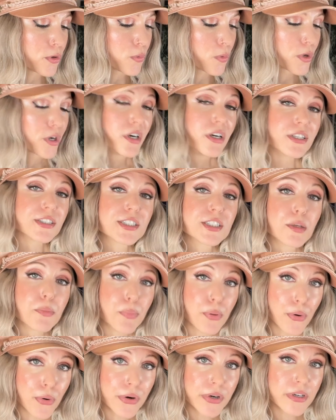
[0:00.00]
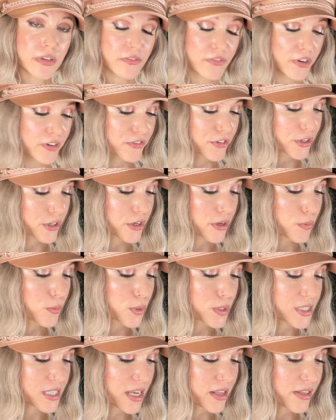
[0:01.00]
were supportive of her,
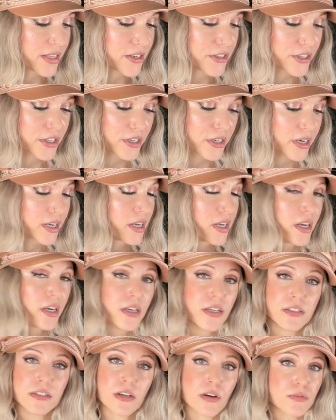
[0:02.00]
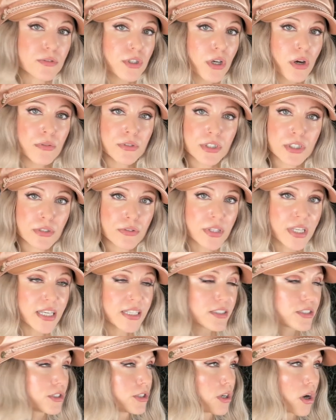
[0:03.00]
were telling her, no, don't do
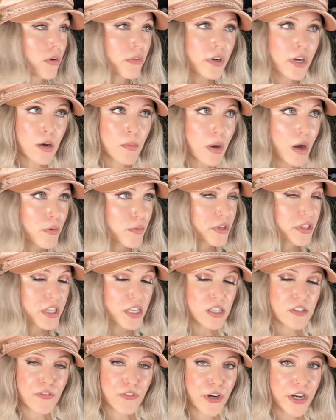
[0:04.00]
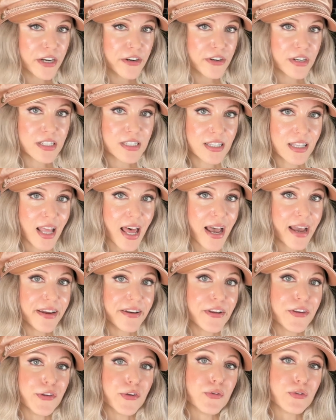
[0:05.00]
this, don't come out with this fragrance line,
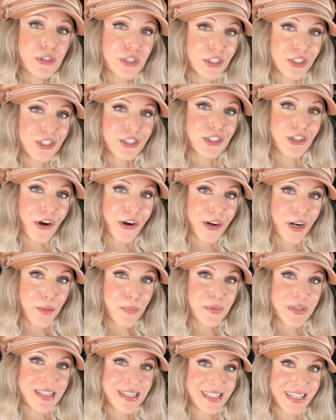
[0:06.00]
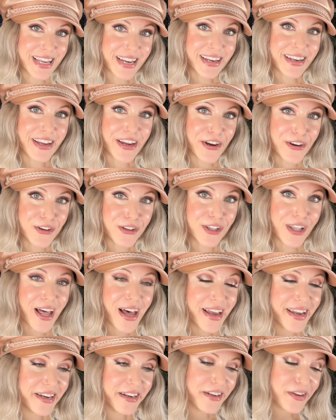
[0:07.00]
you should start up a skincare
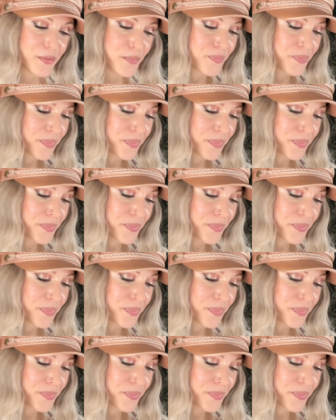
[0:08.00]
line.